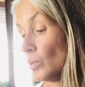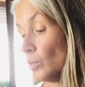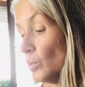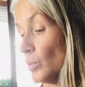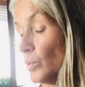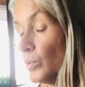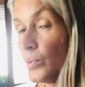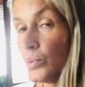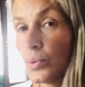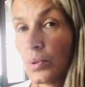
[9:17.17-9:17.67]

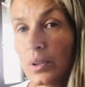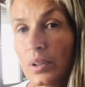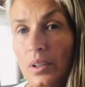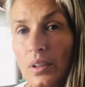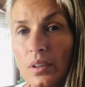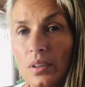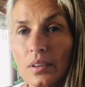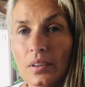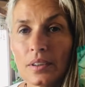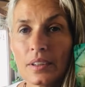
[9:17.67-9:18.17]
Oof.
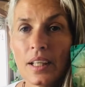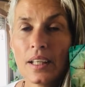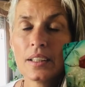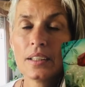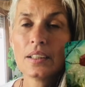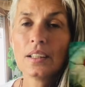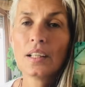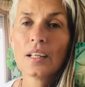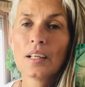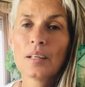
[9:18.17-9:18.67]

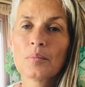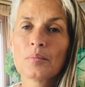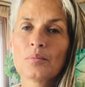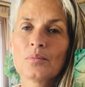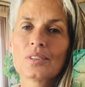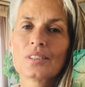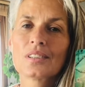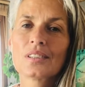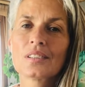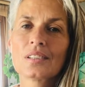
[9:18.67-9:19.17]
Then
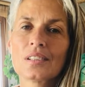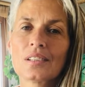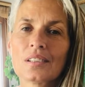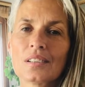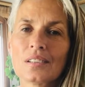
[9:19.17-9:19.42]
comes